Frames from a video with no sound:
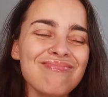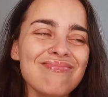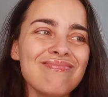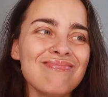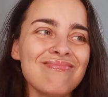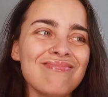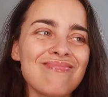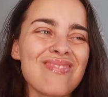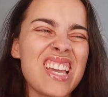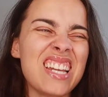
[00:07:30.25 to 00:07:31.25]

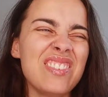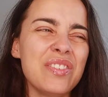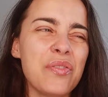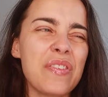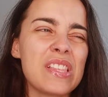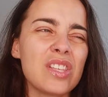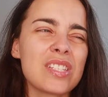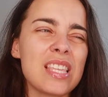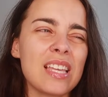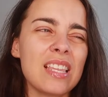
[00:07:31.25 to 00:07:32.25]
mm, I don't know if it
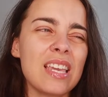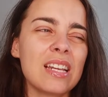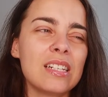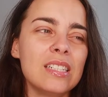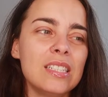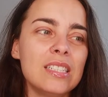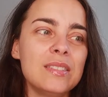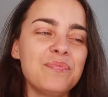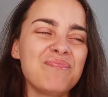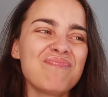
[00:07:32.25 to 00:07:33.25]
looks that like
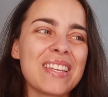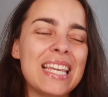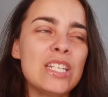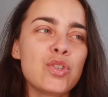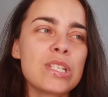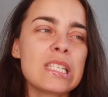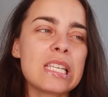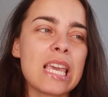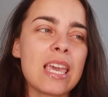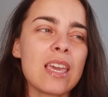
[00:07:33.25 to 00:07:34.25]

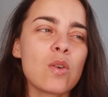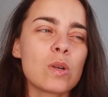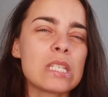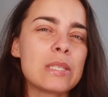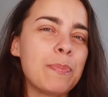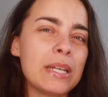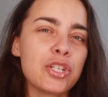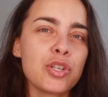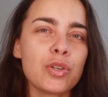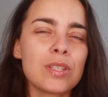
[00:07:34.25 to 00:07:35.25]
interesting or
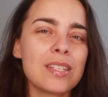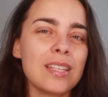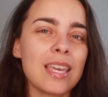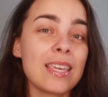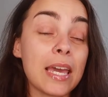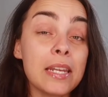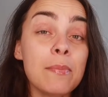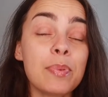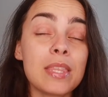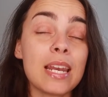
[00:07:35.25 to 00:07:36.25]
special to like get it.
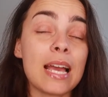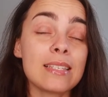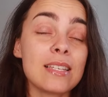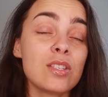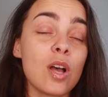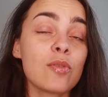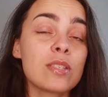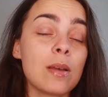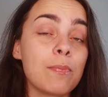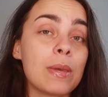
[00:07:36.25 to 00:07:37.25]
But then as I saw
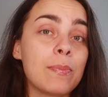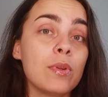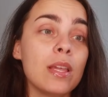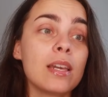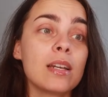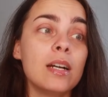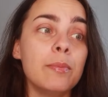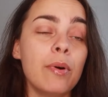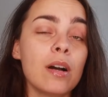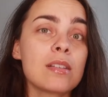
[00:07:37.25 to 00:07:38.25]
some people like
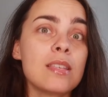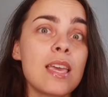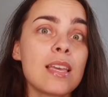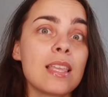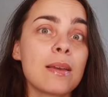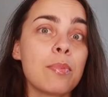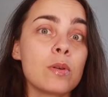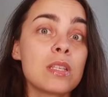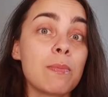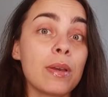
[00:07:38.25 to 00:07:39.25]
unboxing and like
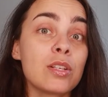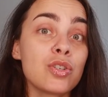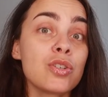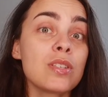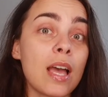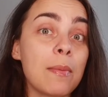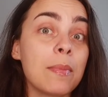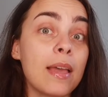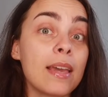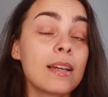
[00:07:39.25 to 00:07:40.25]
posting pictures, I'm
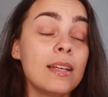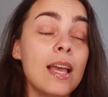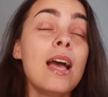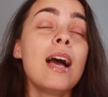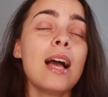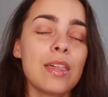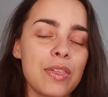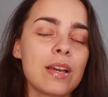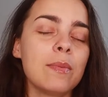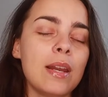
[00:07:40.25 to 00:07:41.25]
like, I
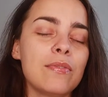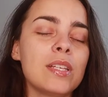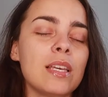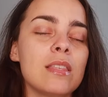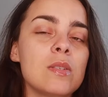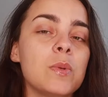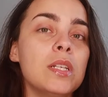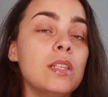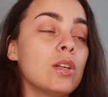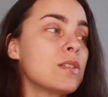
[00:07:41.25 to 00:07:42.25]
think I'm gonna have to get this one.
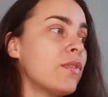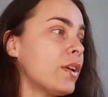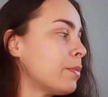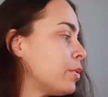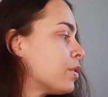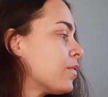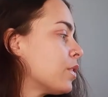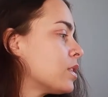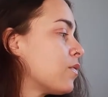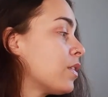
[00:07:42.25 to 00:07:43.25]
It looks very
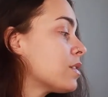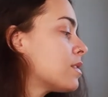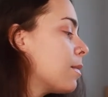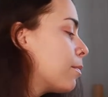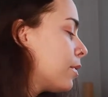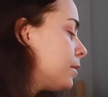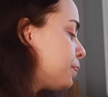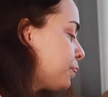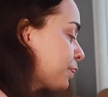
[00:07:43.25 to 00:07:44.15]
beautiful, it's very simple.